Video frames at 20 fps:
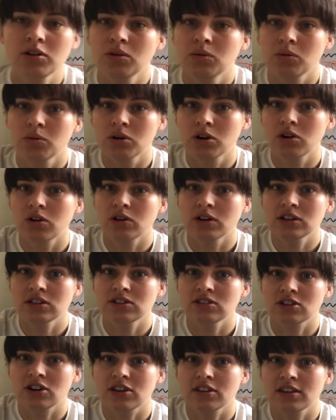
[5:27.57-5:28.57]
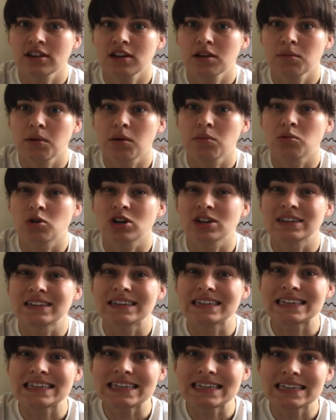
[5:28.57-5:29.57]
we're going to start thinking about more
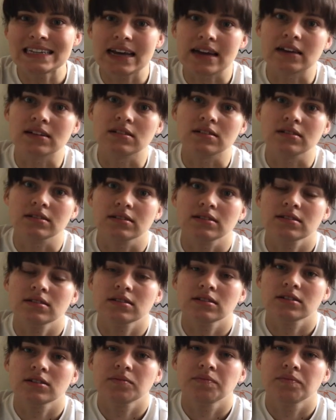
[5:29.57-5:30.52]
details.